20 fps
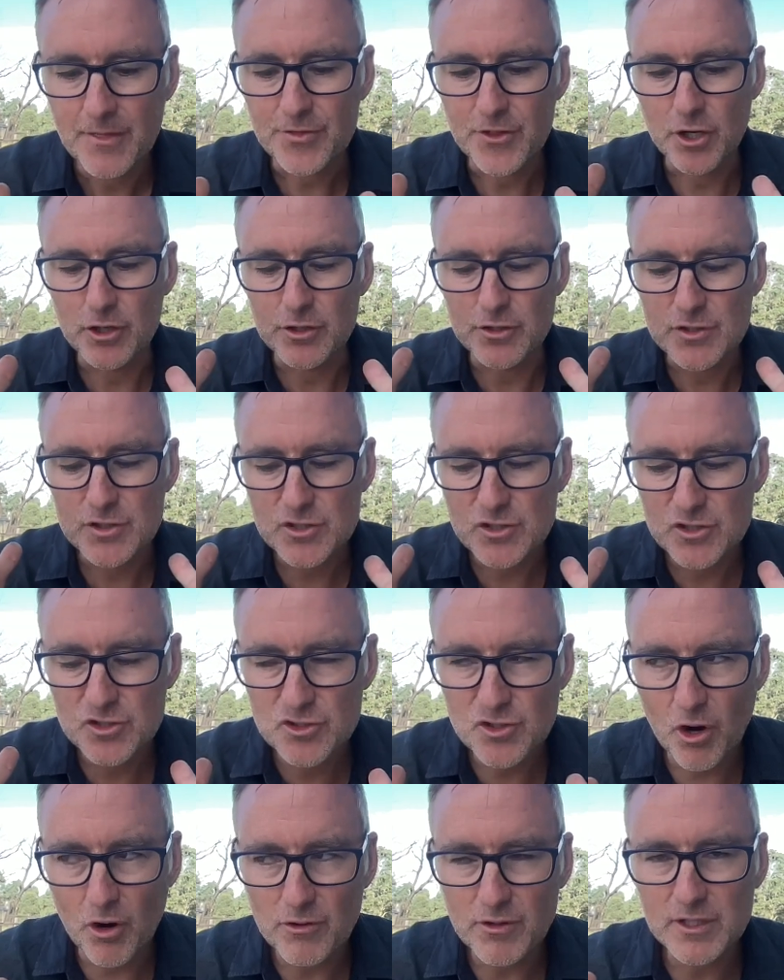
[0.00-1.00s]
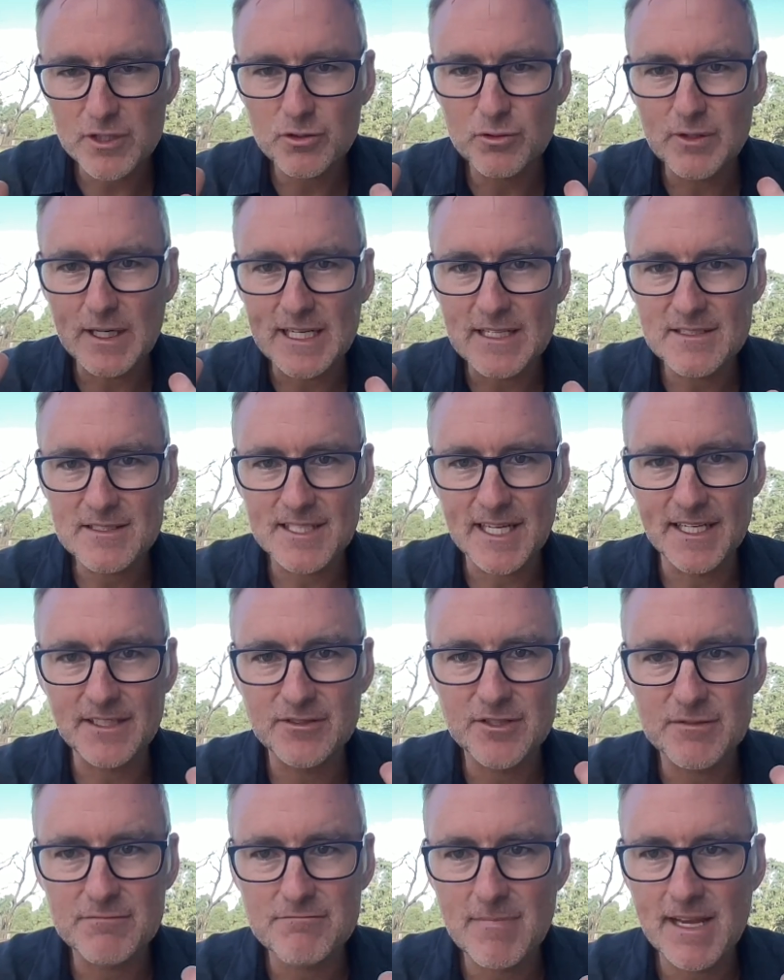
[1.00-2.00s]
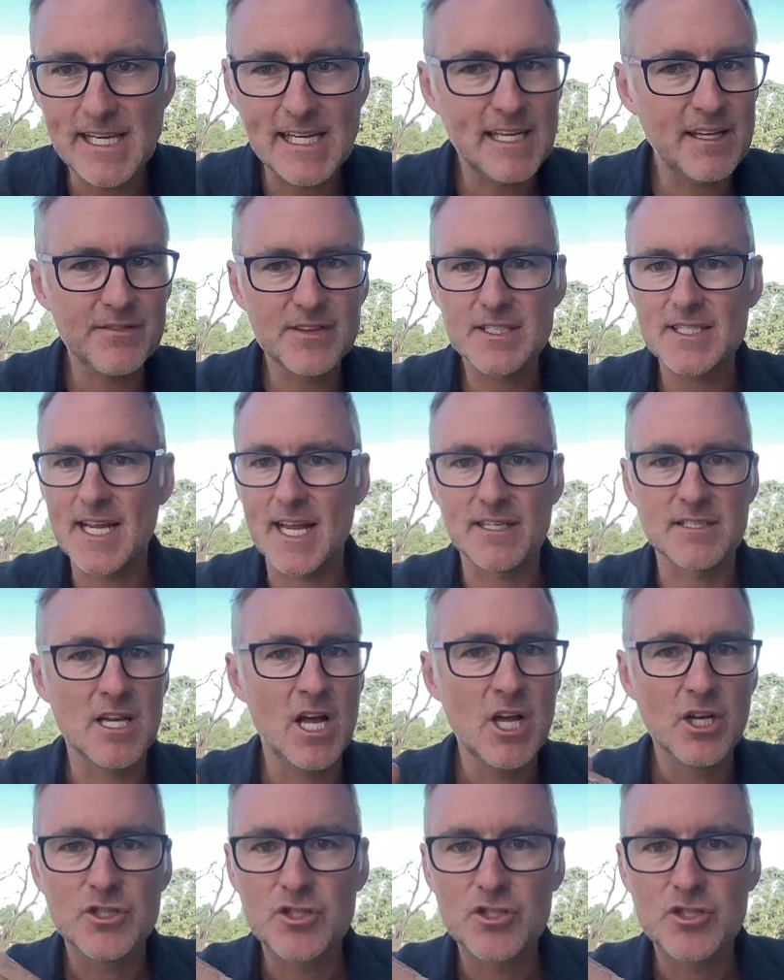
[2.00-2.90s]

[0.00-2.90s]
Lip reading: the historical intended meaning of the text.